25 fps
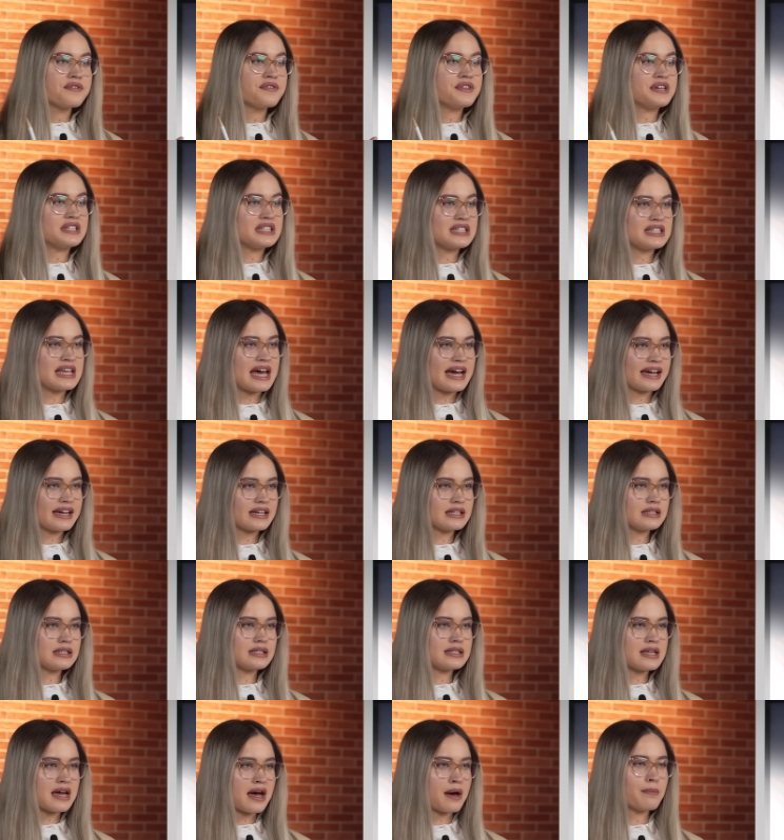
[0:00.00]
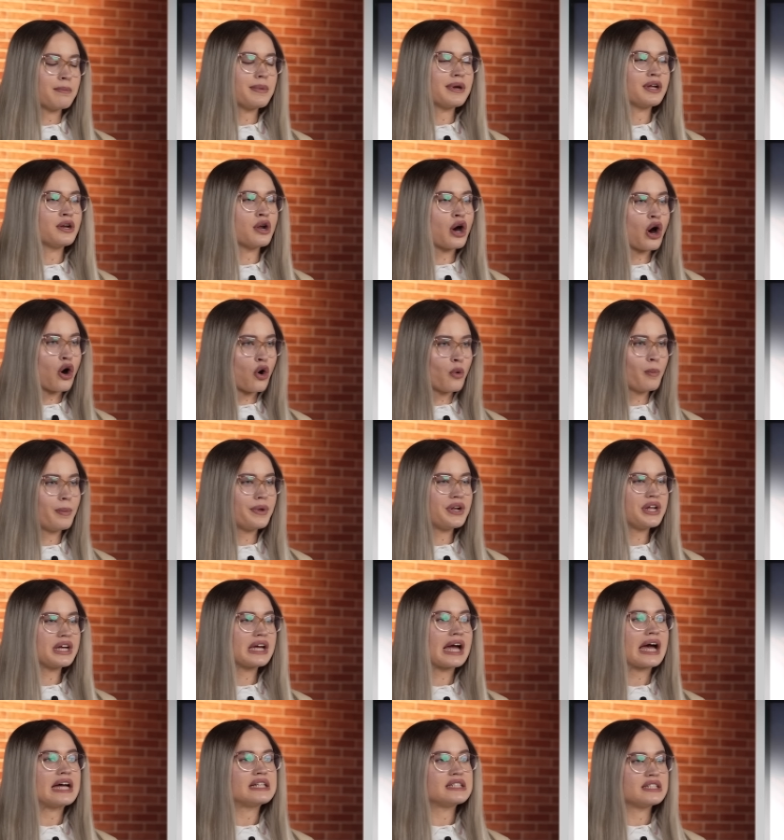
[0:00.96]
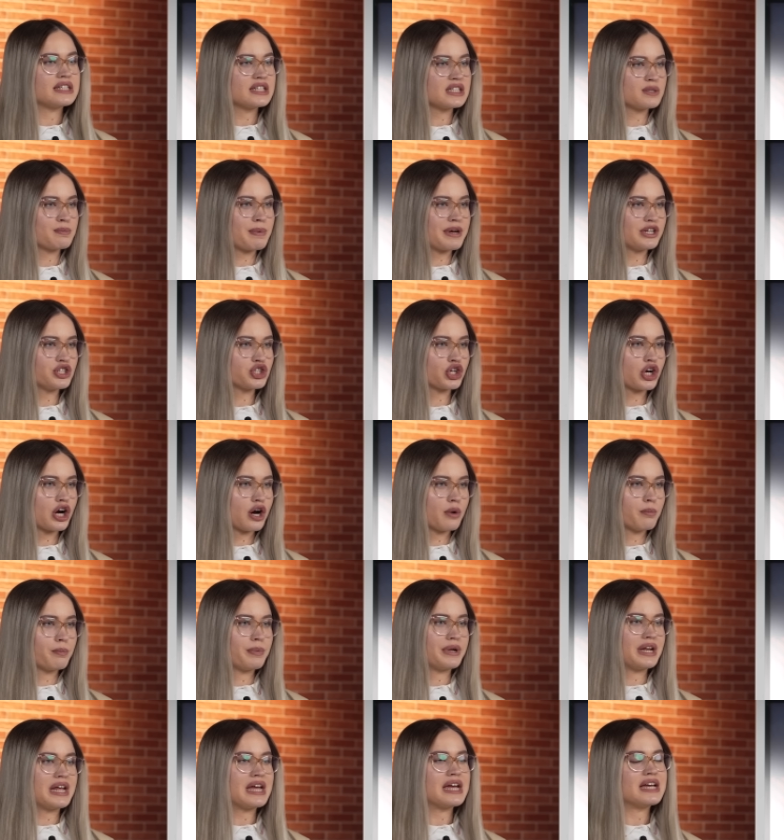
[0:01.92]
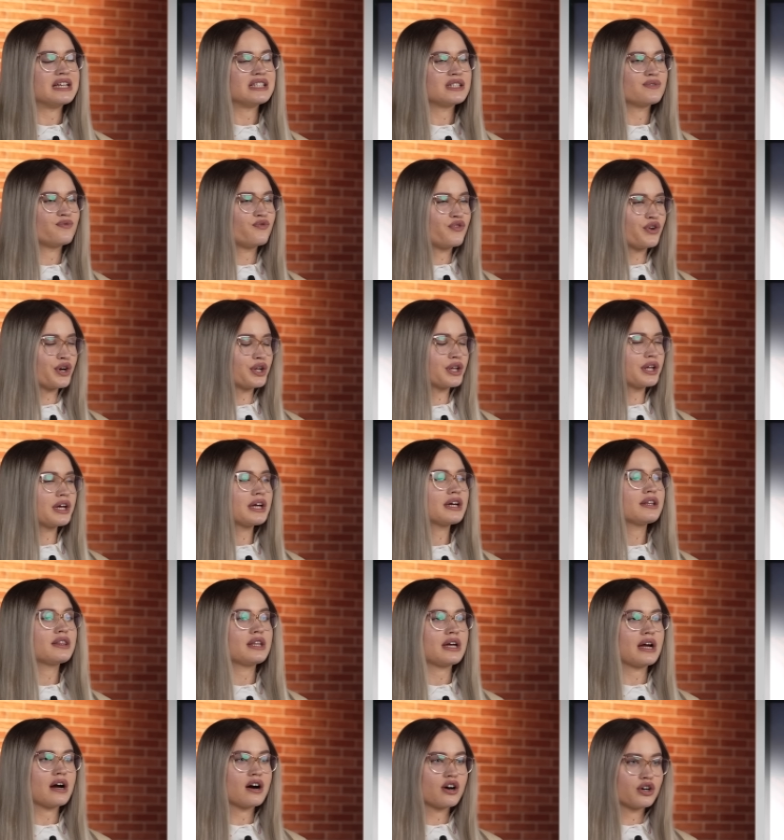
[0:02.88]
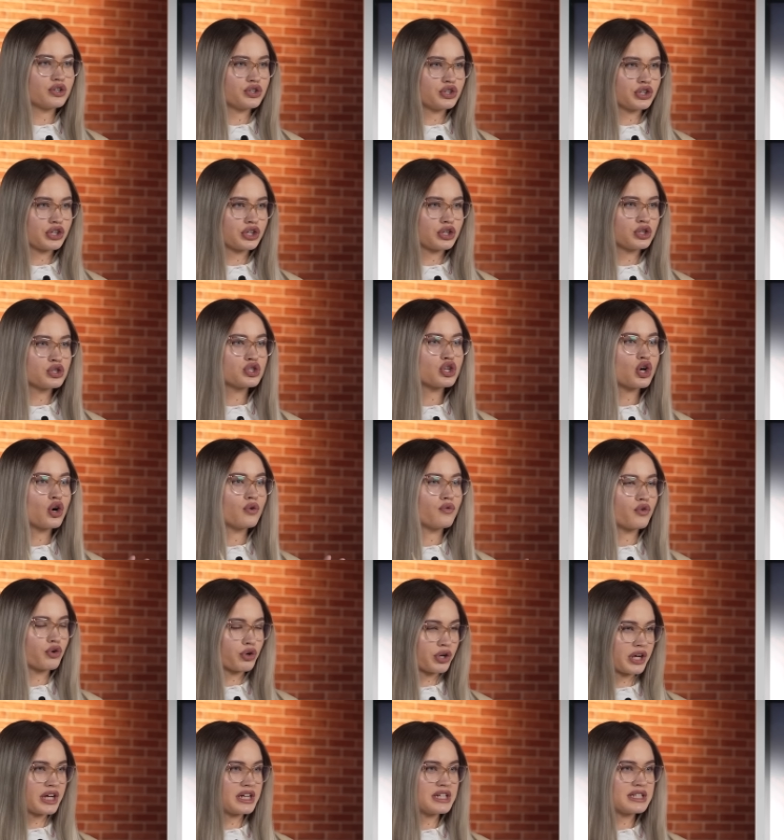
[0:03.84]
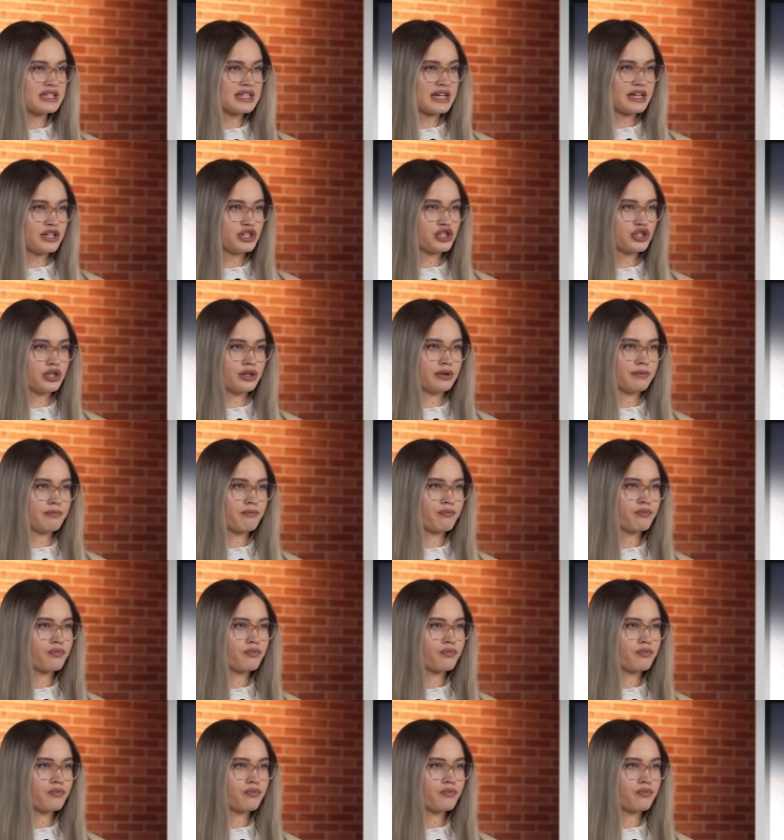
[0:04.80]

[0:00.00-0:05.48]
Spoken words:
The second step in opening a dispatch company is filling the articles of organization.